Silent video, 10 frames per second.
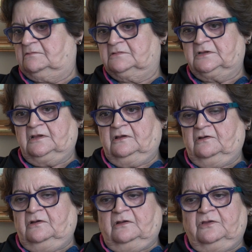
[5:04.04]
and
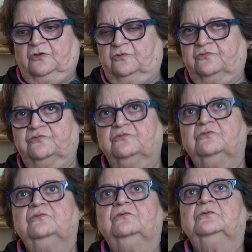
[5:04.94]

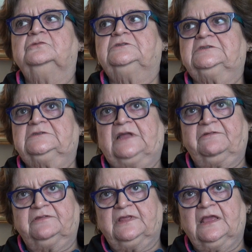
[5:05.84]
food and
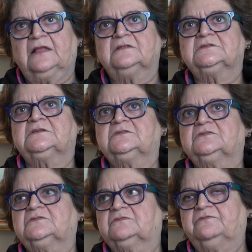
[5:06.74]
everything else
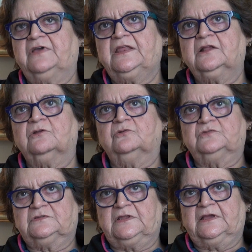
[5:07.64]
is very
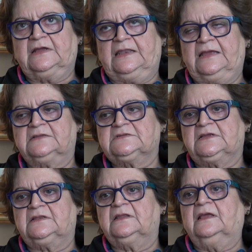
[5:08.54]
closely
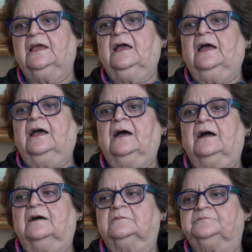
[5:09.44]
connected.
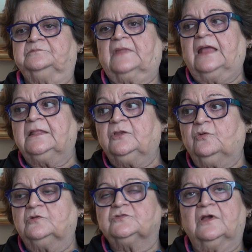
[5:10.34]
And
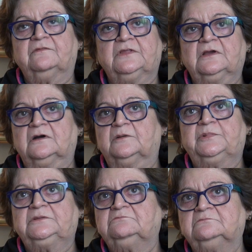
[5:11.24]
then you also have the
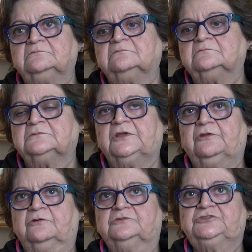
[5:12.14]
urban,
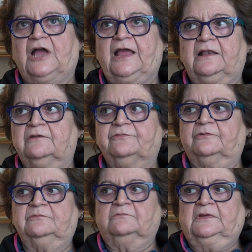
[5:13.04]
child
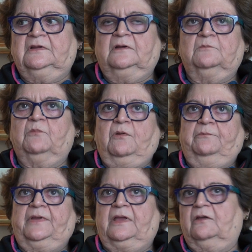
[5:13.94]
from
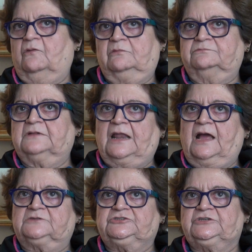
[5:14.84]
Bombay or
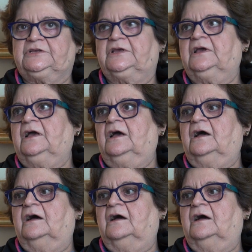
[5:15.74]
Karachi